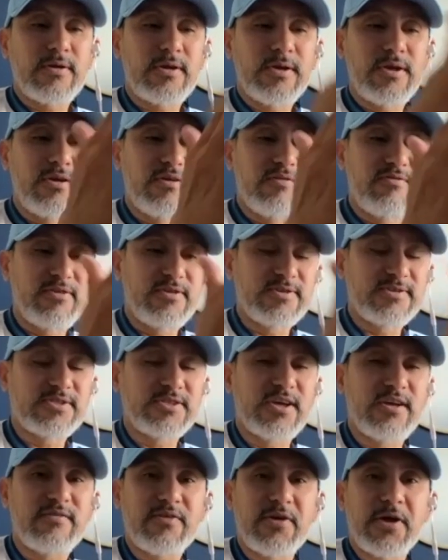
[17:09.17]
if
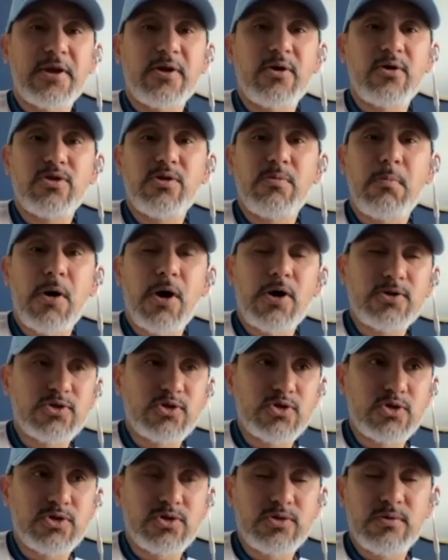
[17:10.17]
instead of getting on the bar
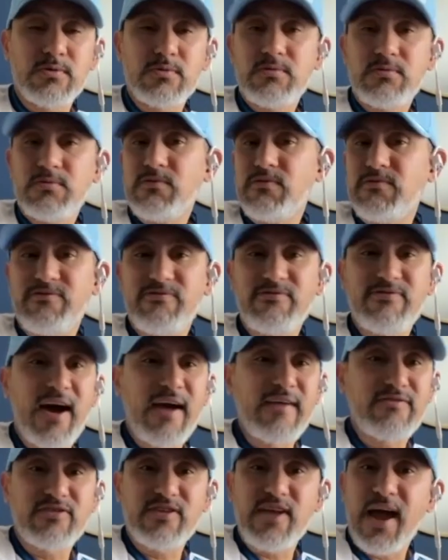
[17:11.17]

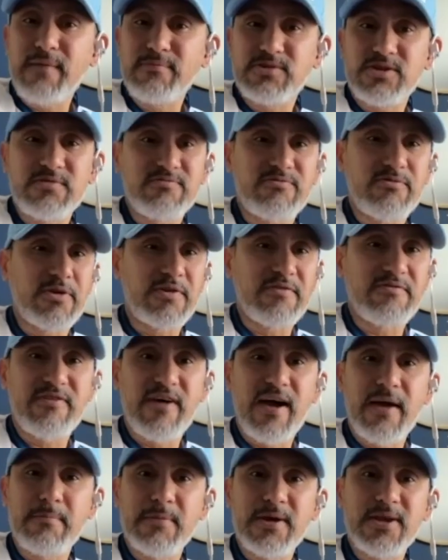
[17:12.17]
5 times in
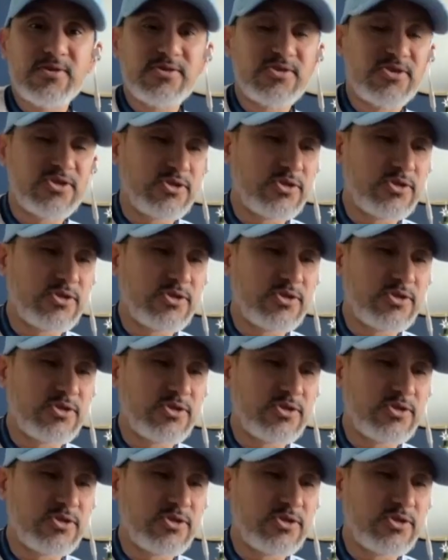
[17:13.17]
45 minutes,